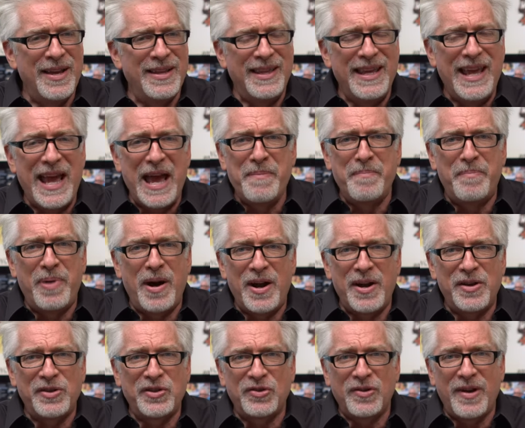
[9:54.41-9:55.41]
the
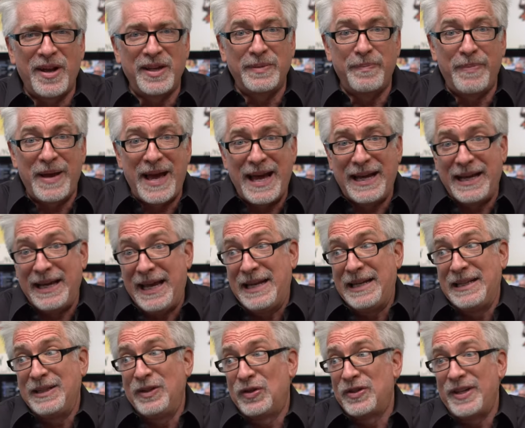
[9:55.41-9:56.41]
Empire Strikes Back and
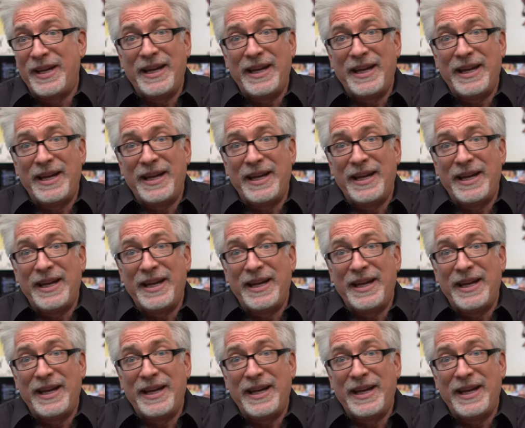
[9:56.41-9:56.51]
it looks